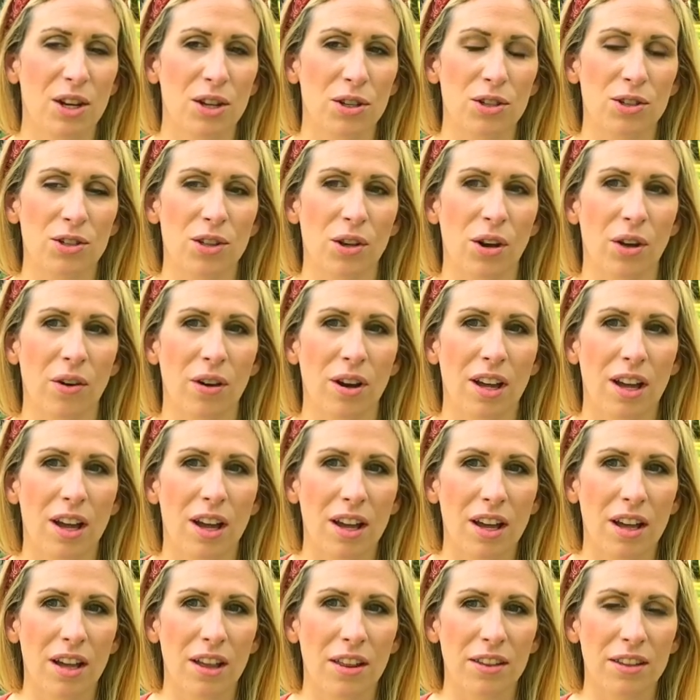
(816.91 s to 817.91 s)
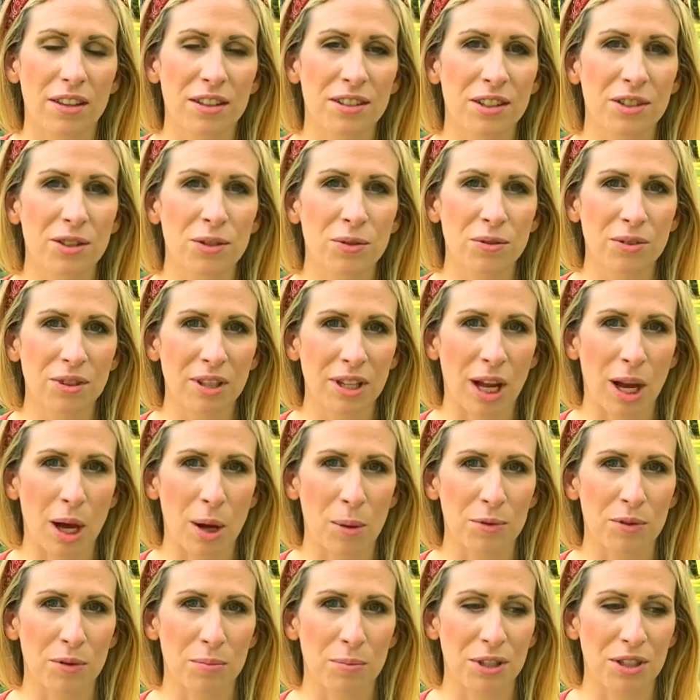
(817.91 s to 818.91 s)
So this has really
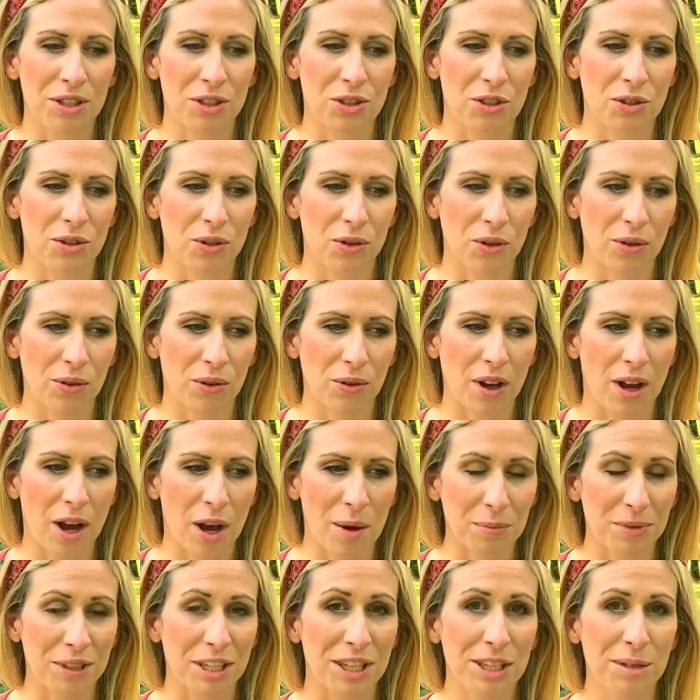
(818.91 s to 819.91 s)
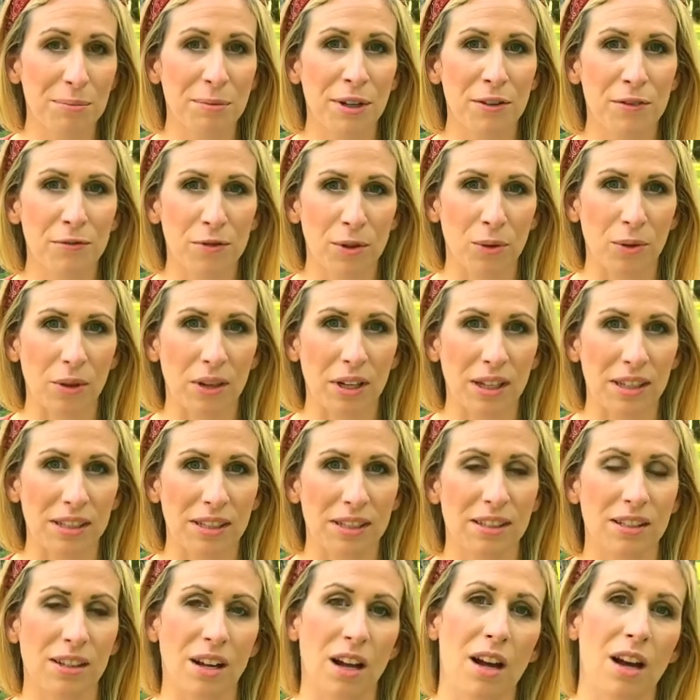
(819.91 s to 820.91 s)
helped me to um, keep my
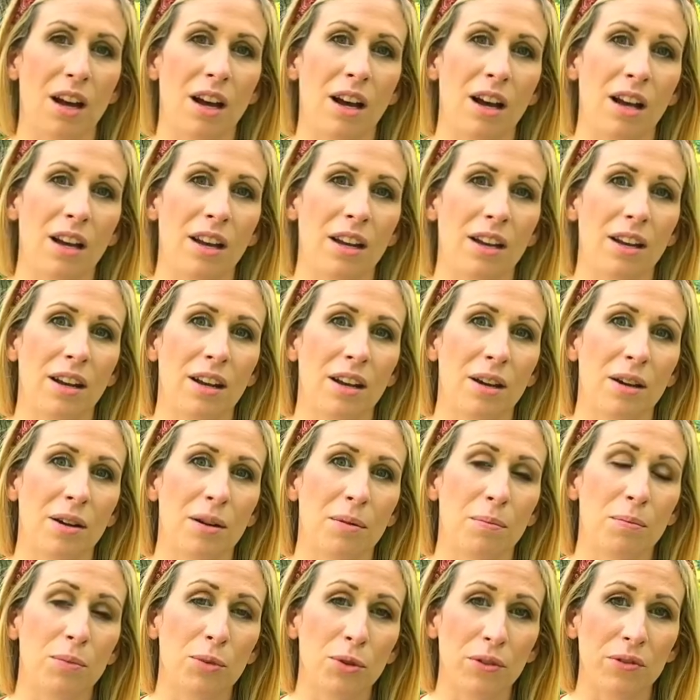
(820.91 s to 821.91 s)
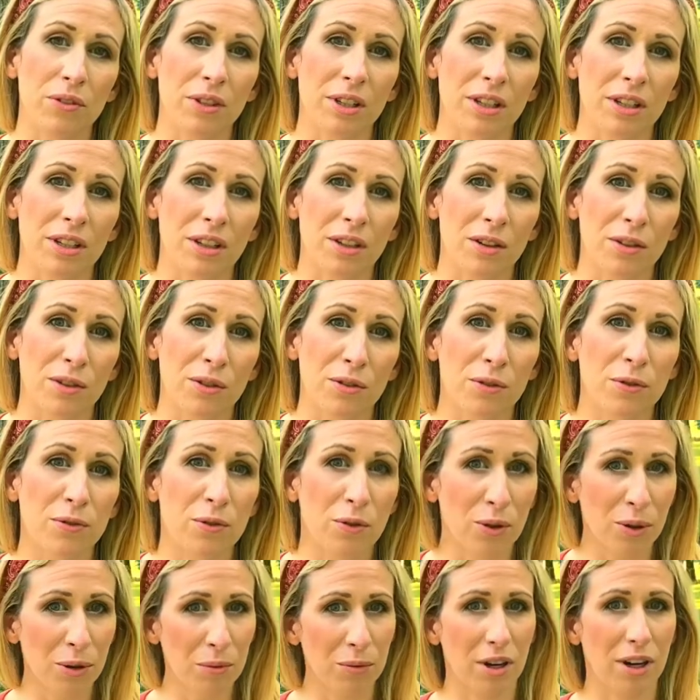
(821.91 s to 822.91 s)
focus on moving
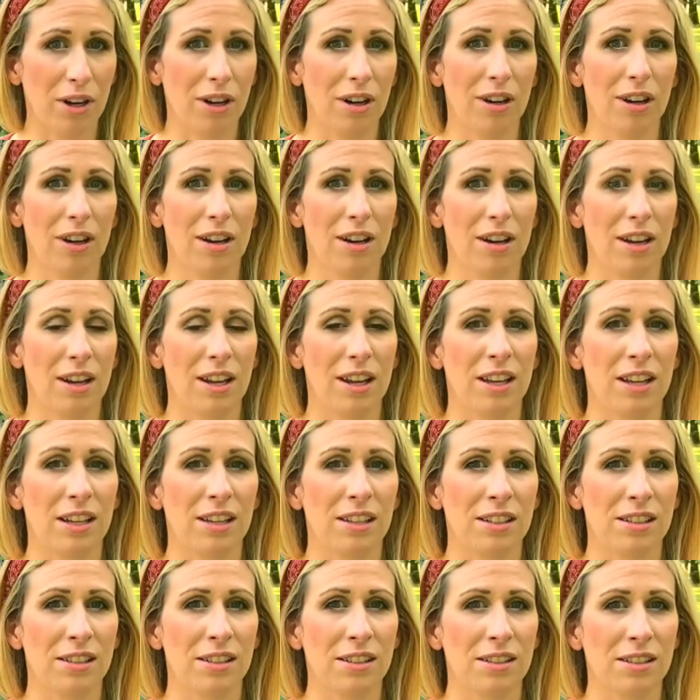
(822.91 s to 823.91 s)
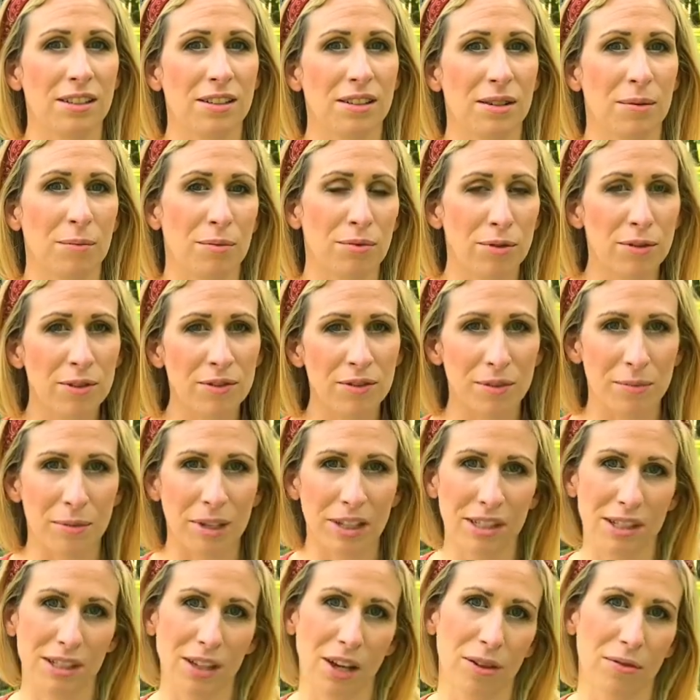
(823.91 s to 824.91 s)
forward and improving
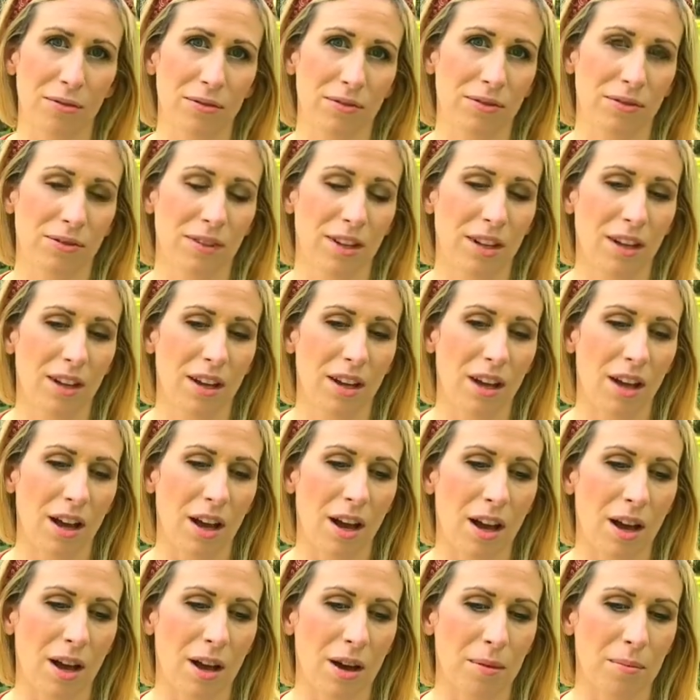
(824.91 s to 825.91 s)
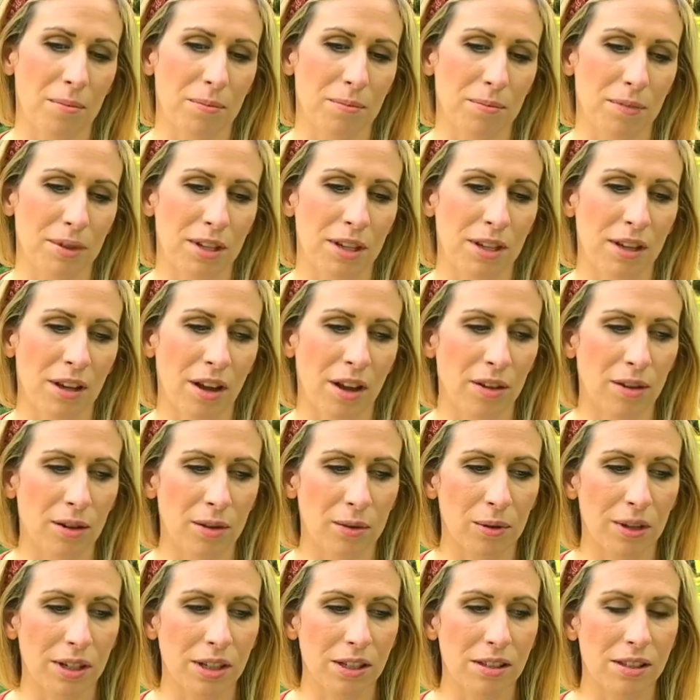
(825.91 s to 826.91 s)
myself um, in other
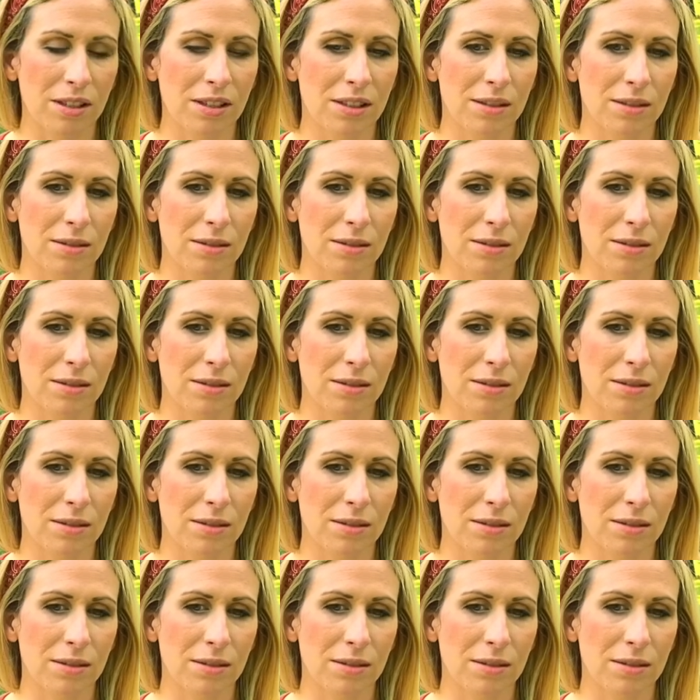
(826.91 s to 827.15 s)
ways